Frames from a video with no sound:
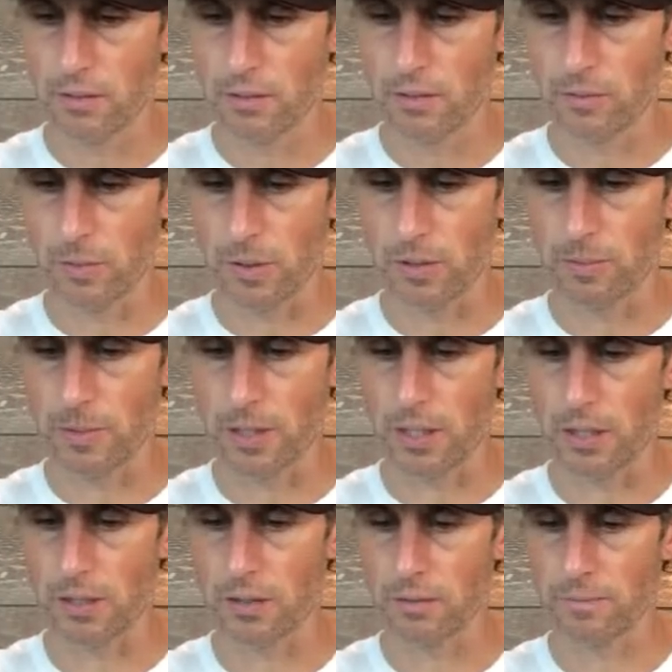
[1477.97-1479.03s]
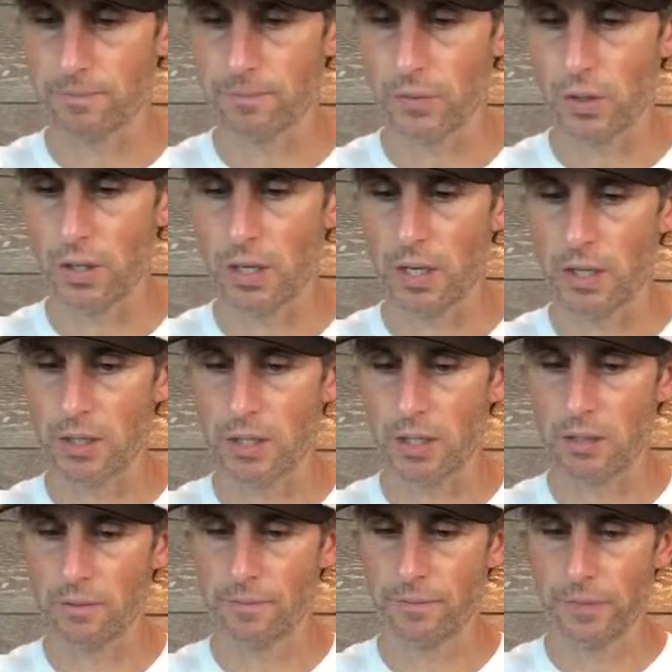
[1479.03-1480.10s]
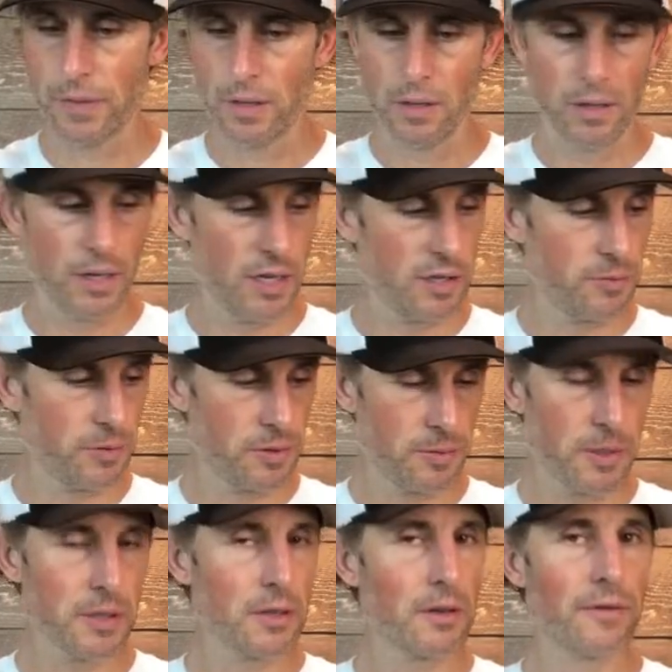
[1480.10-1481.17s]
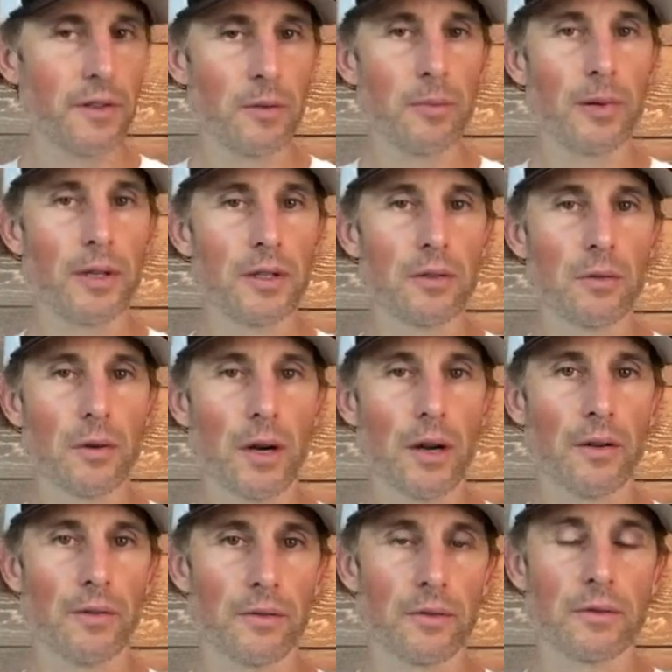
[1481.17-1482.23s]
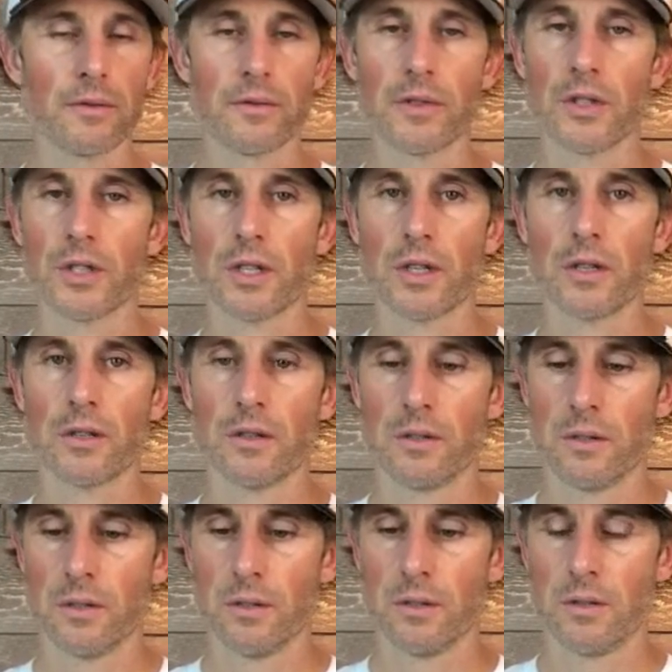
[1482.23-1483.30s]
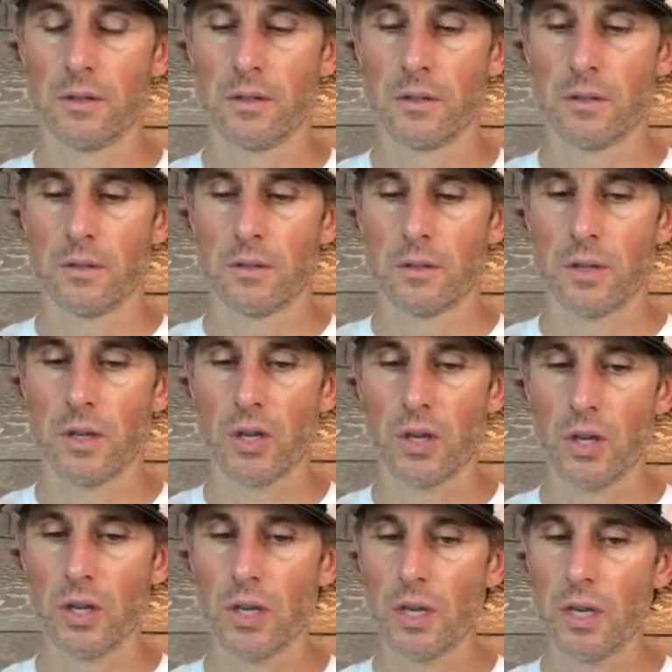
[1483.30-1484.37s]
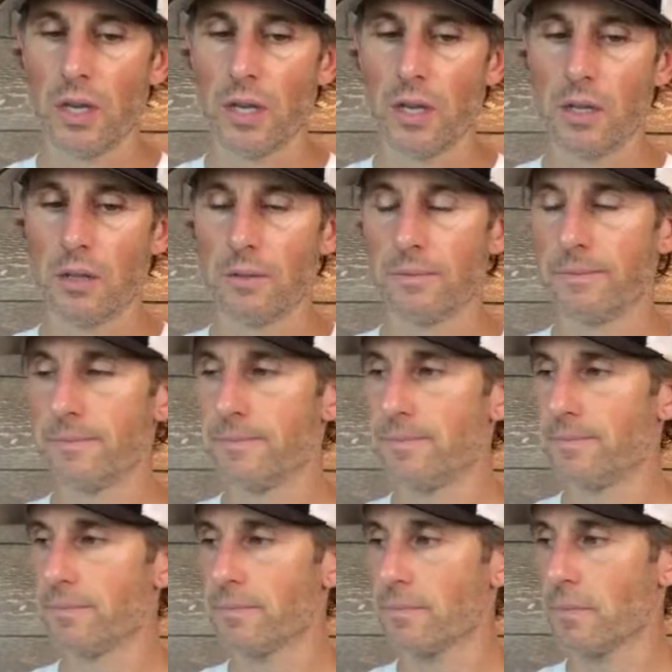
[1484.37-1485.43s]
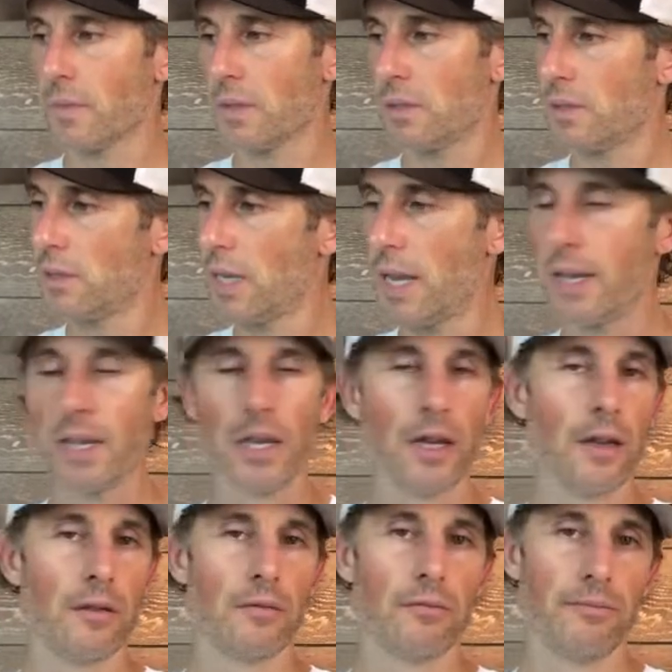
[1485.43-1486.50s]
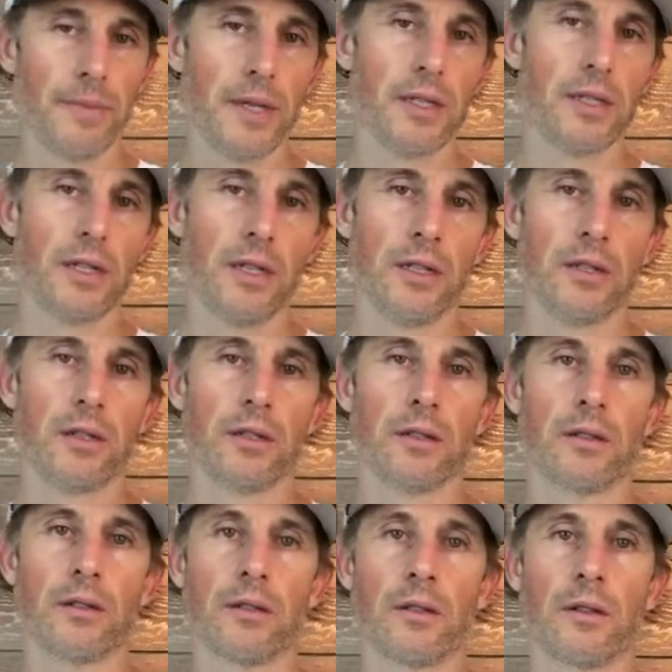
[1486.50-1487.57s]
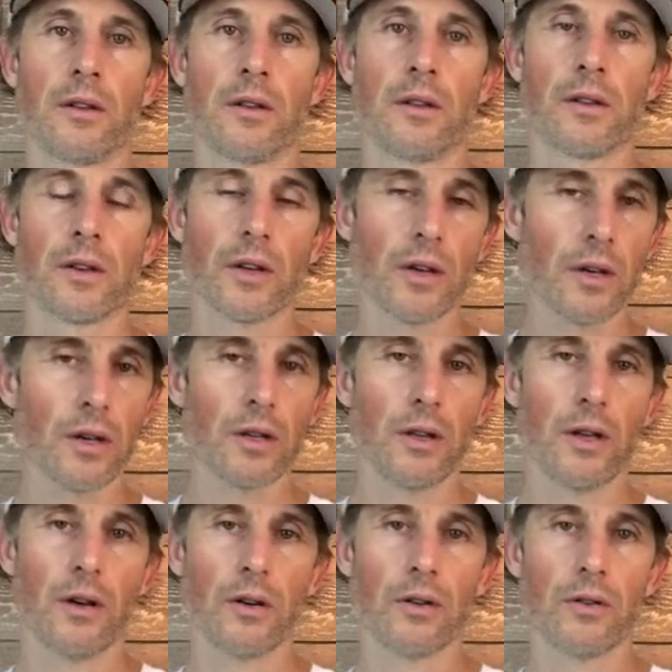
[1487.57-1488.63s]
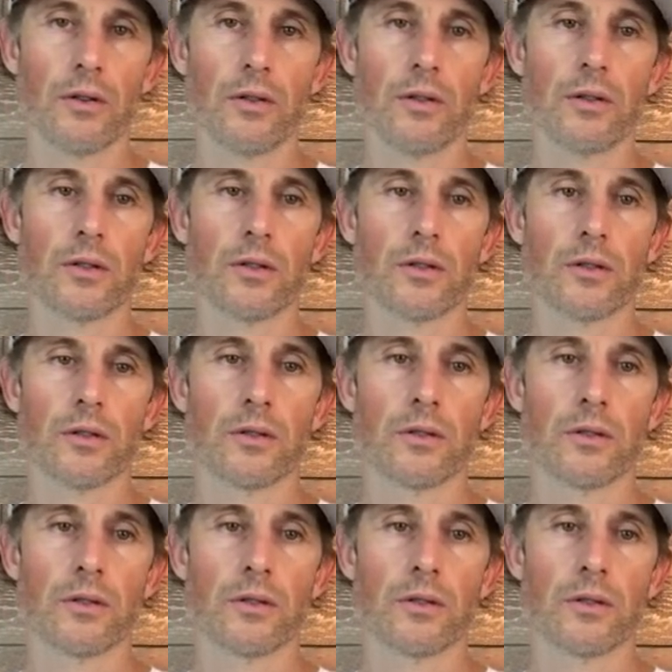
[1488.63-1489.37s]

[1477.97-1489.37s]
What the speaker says: sports bars. Good energy. Yeah, sports bars are a fun place to work, for sure. Good, steady business, good locals,